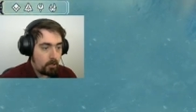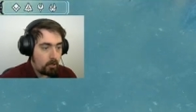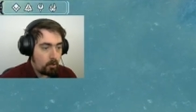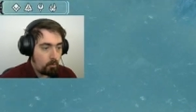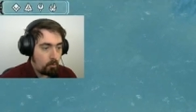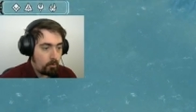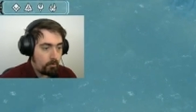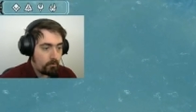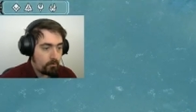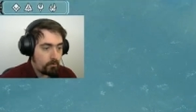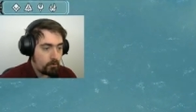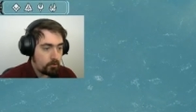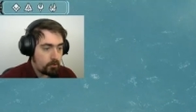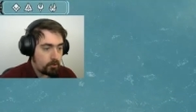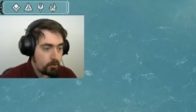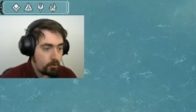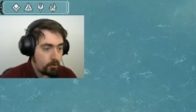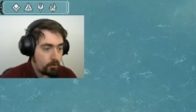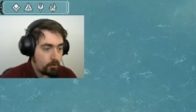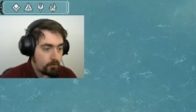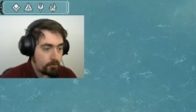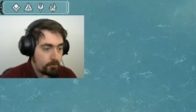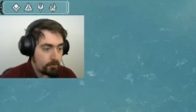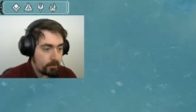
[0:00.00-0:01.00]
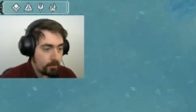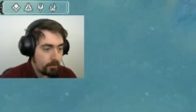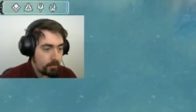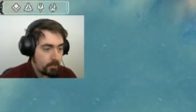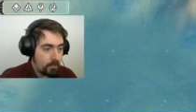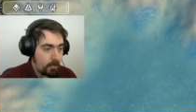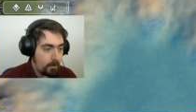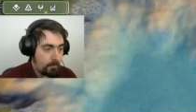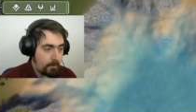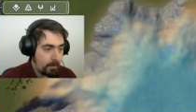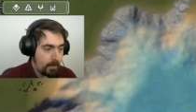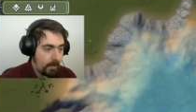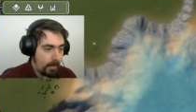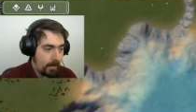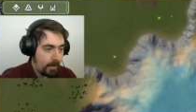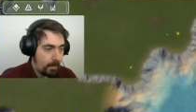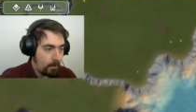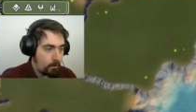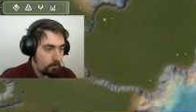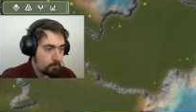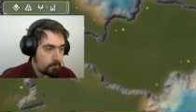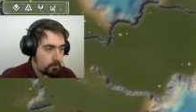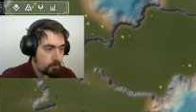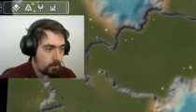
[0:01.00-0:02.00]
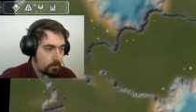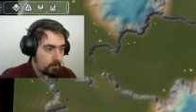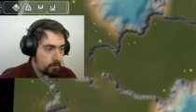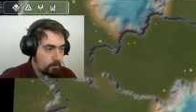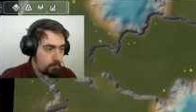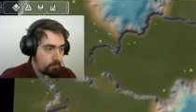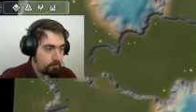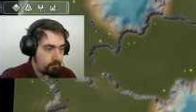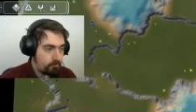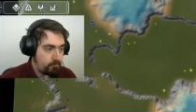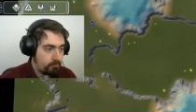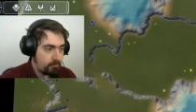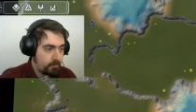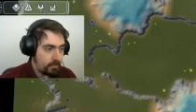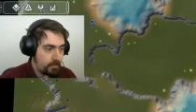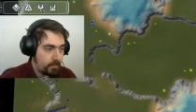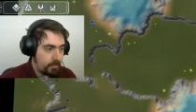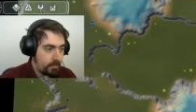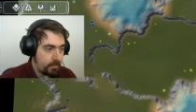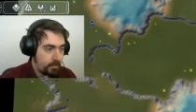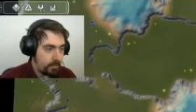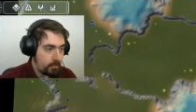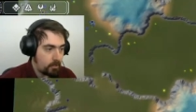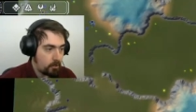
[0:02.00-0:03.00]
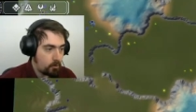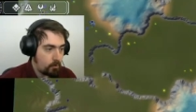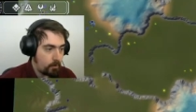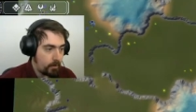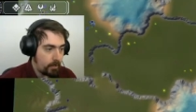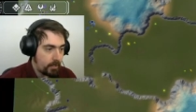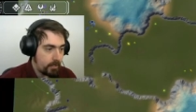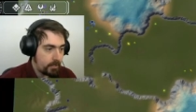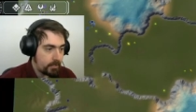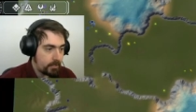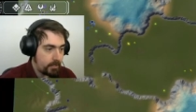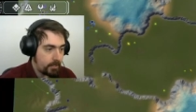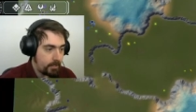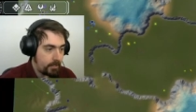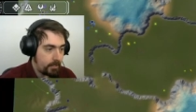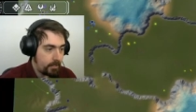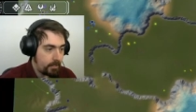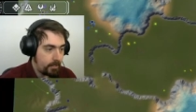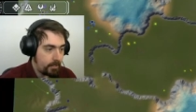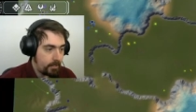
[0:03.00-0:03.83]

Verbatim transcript: We've got Toxic coming out pretty quickly.